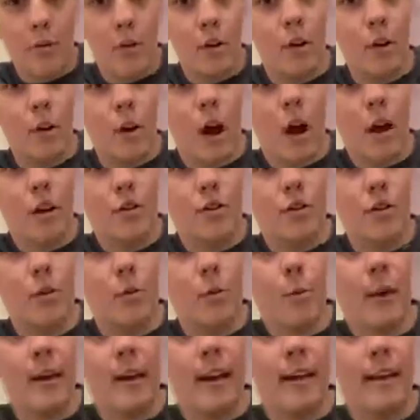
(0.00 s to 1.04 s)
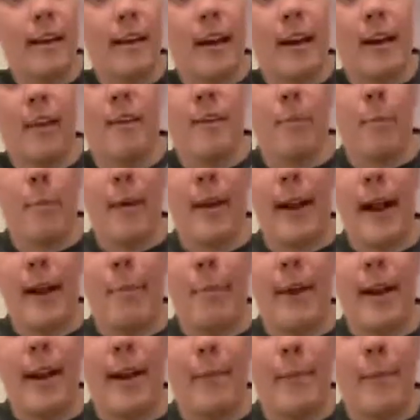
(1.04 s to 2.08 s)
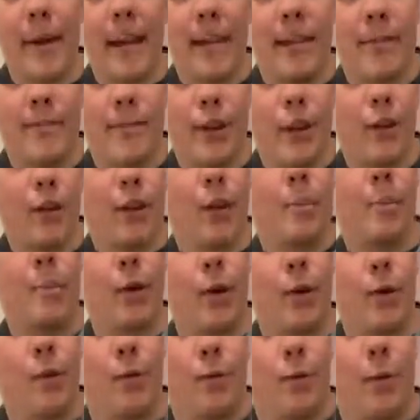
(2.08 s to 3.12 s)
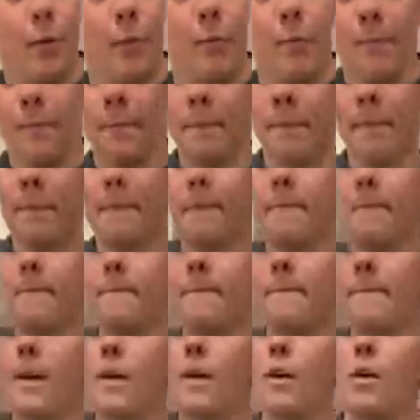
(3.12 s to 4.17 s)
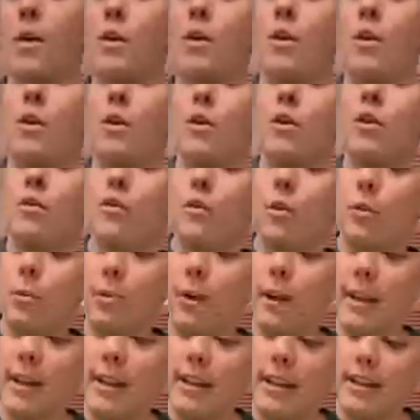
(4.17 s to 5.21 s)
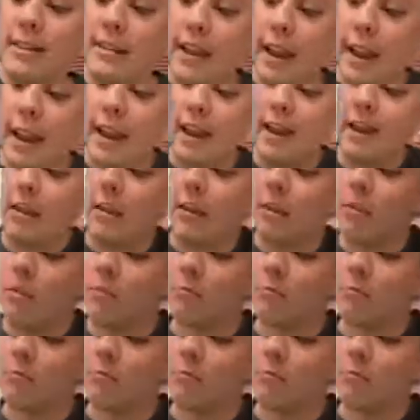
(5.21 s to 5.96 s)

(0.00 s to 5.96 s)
Not sure what it does, but I bet it makes me look beautiful. So we're going to take